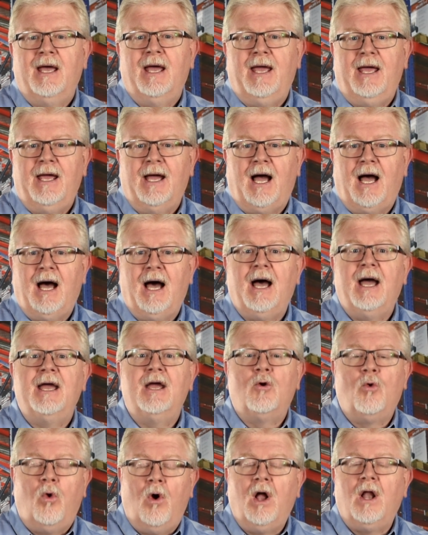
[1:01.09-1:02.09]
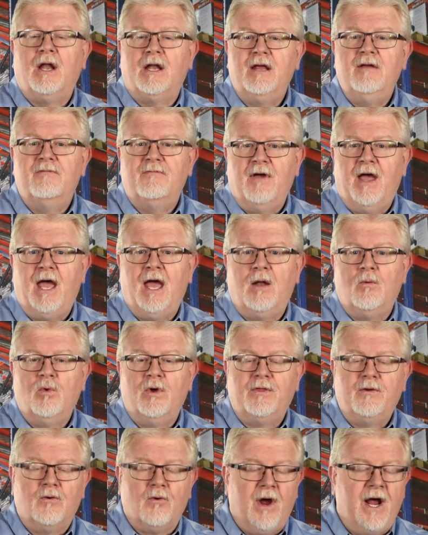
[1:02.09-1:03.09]
a high quality fan
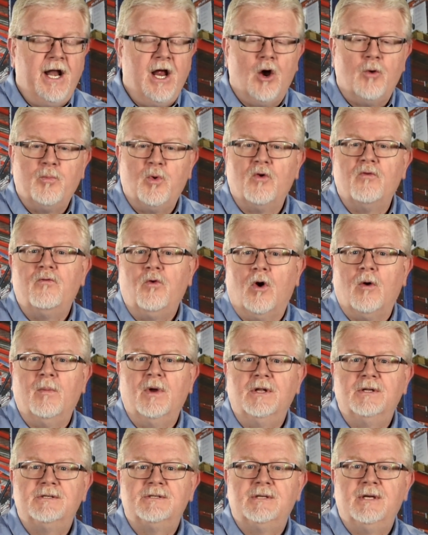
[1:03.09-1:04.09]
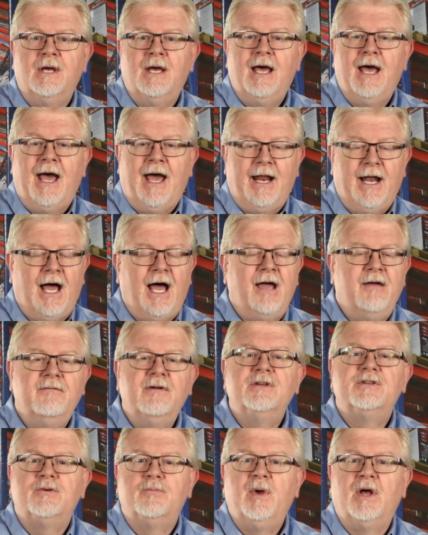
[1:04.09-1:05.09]
with great air performance and high
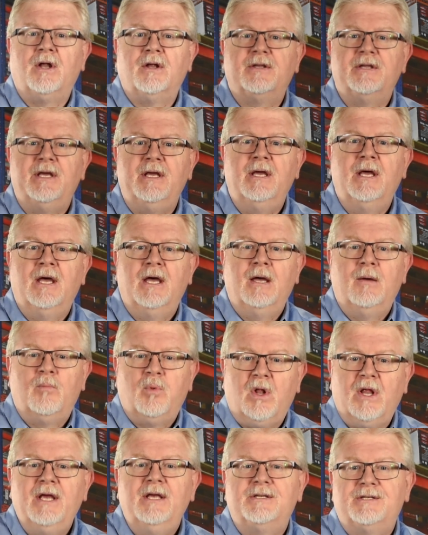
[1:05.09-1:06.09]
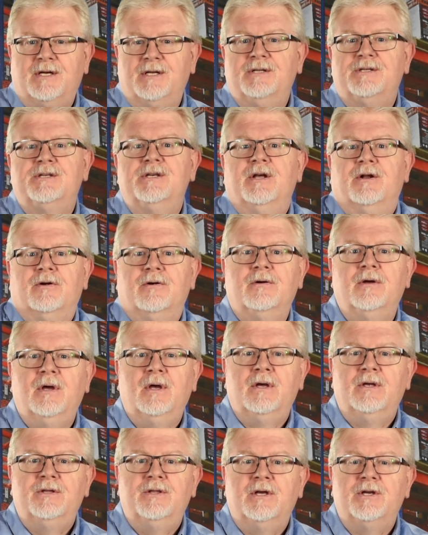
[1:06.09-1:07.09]
visibility, please consider
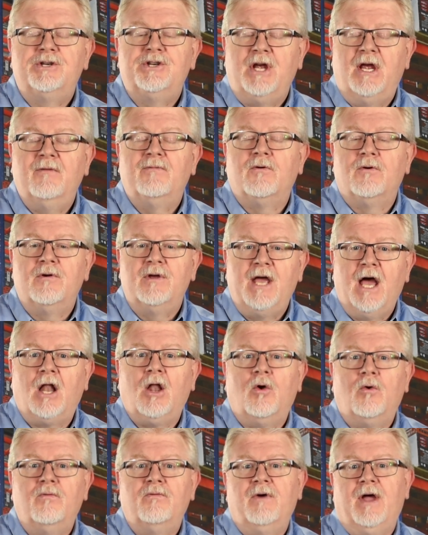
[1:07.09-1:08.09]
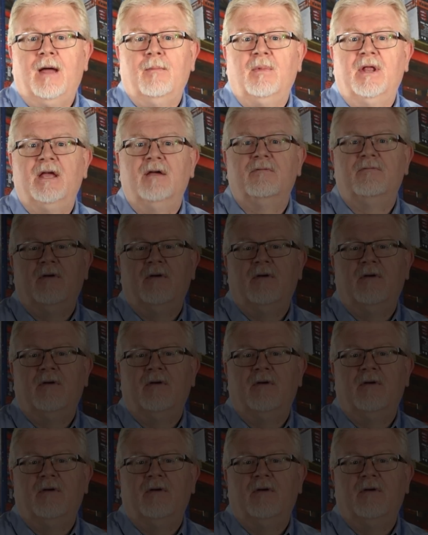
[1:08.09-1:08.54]
the Schaefer Yellow family of